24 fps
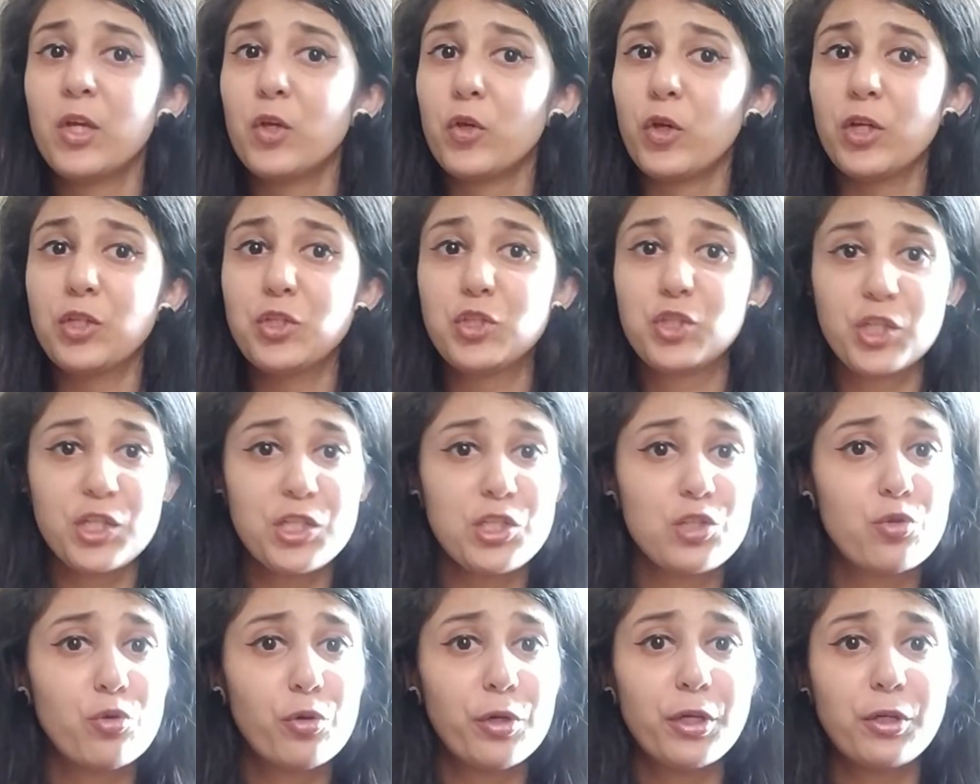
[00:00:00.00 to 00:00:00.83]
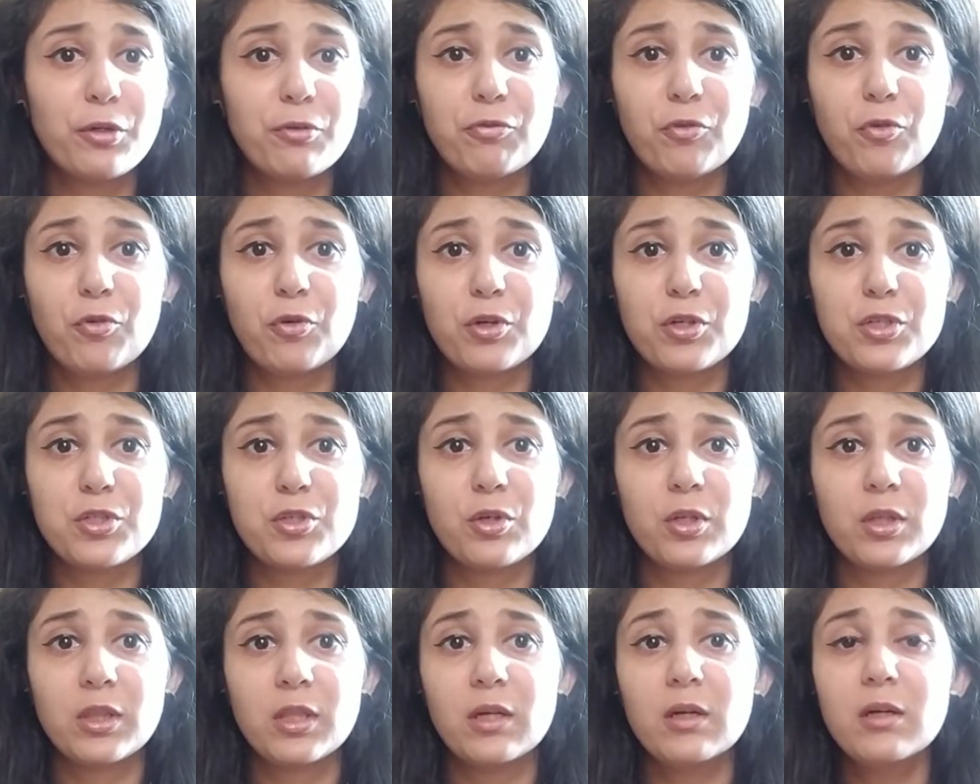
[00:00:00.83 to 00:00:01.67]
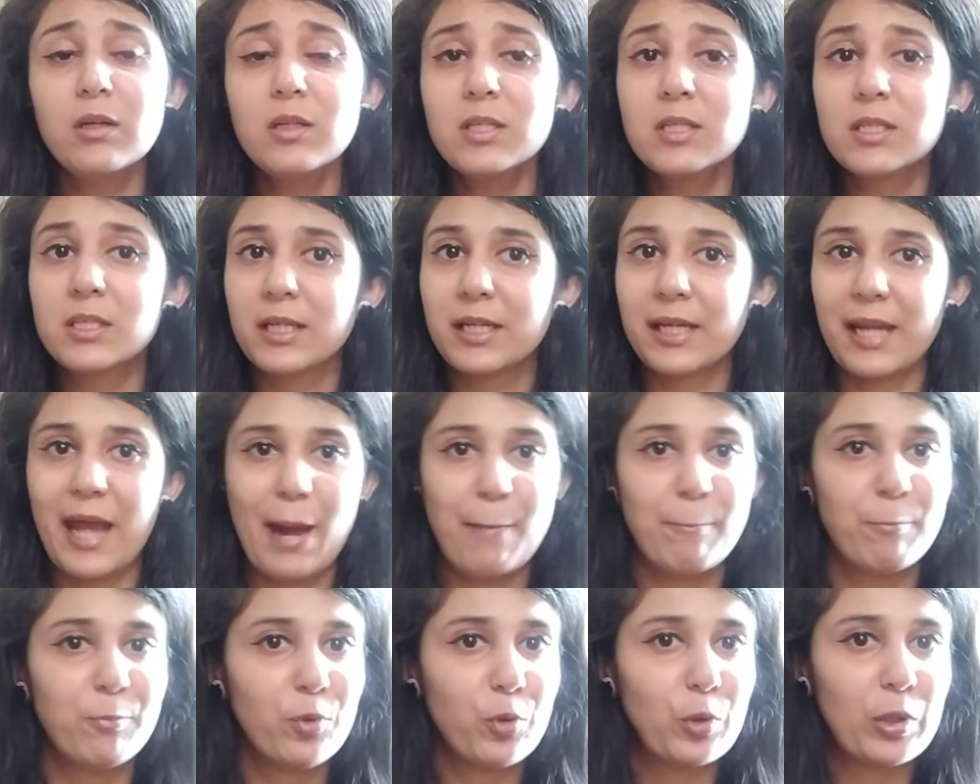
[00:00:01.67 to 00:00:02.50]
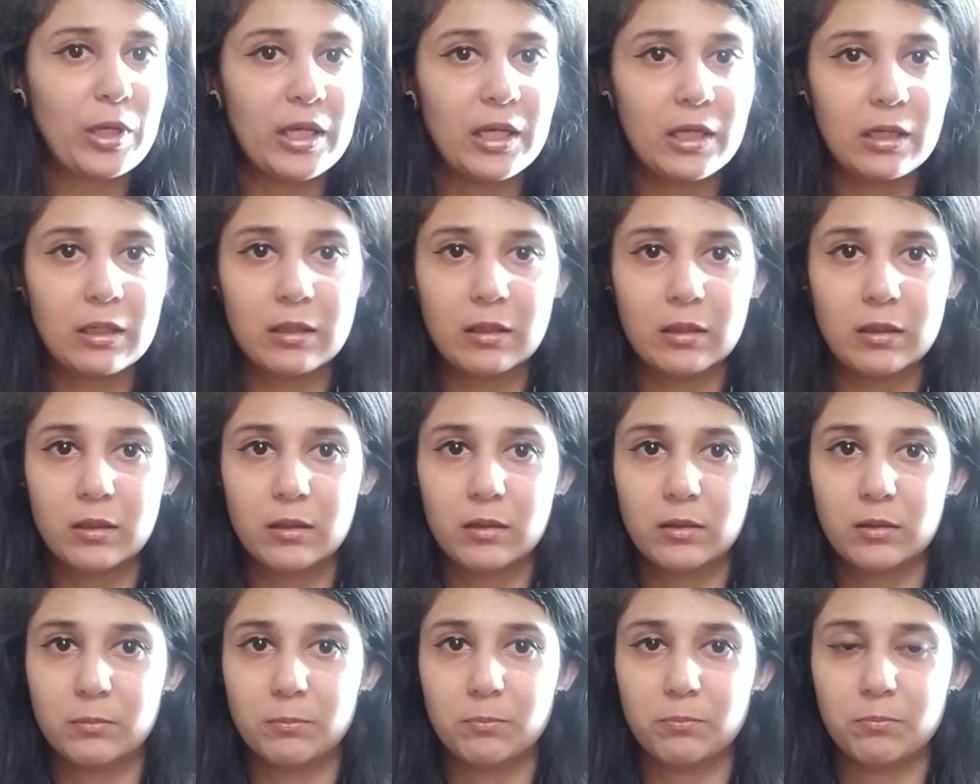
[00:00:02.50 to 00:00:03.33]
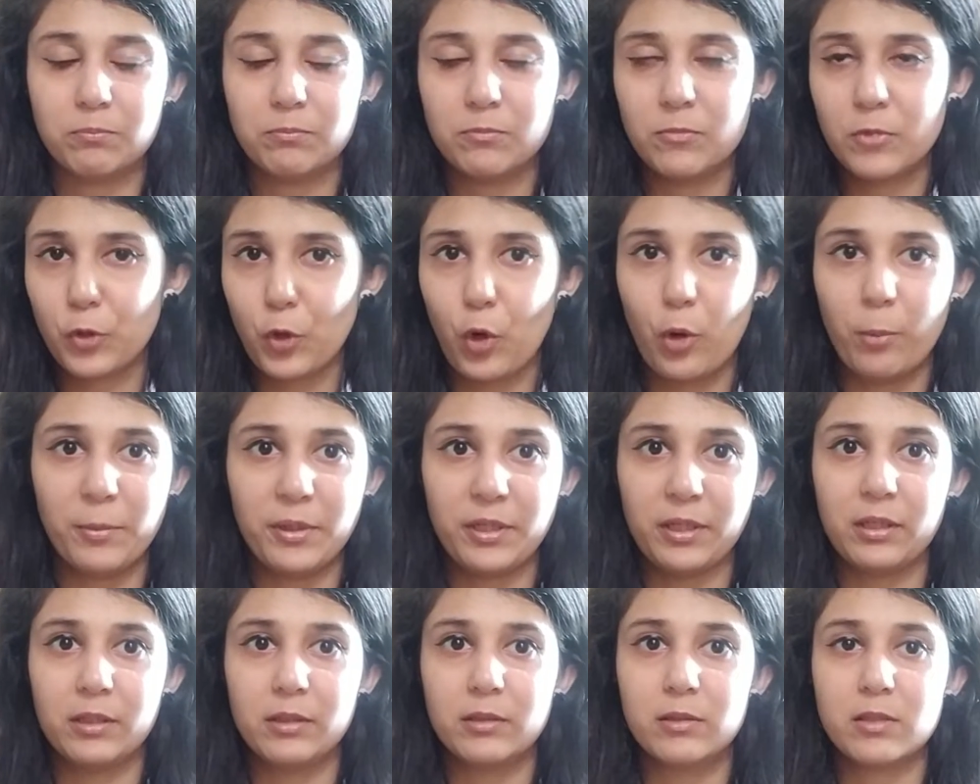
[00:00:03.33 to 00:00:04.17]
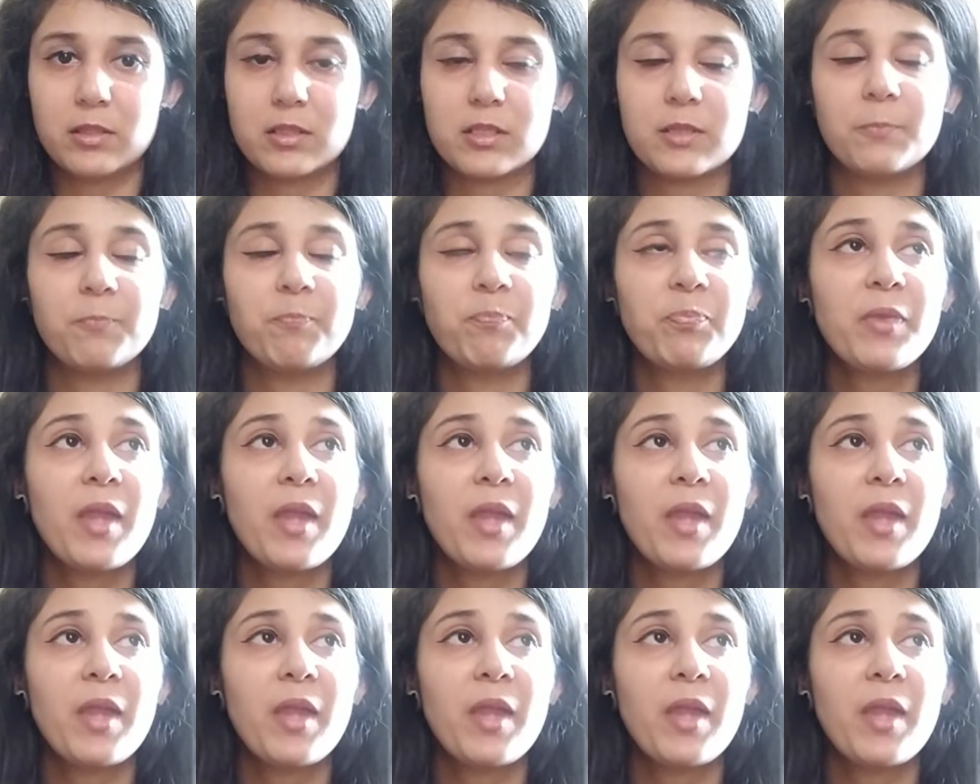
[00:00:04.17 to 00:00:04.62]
You're just going to focus on the scrapbooking raw materials.